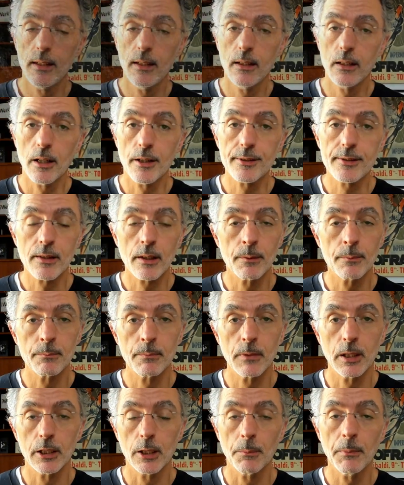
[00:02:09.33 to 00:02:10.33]
the
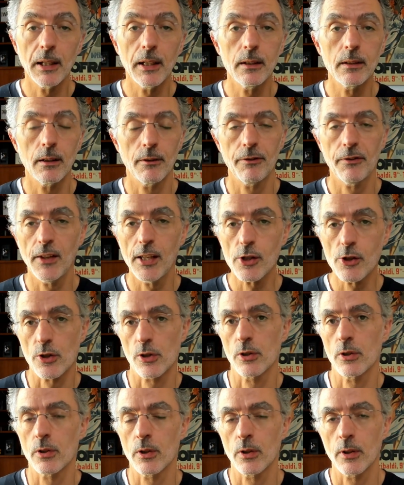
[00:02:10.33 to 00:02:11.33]
custom domain
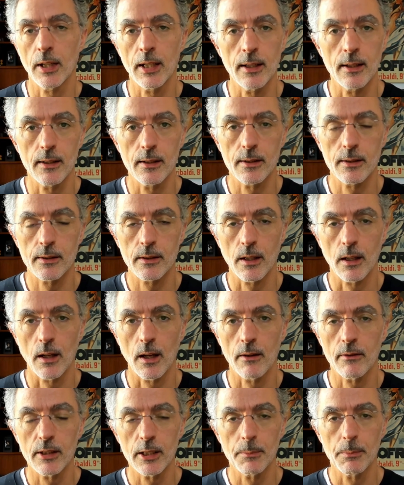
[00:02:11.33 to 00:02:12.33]
feature is uh,
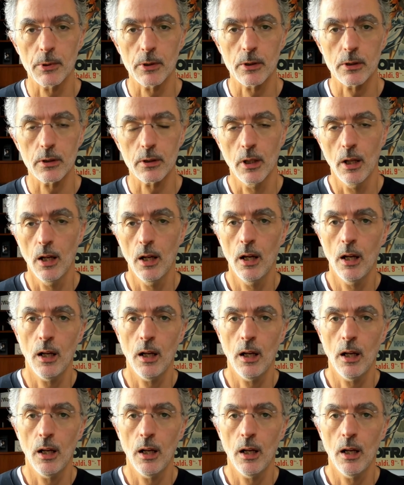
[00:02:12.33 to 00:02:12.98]
available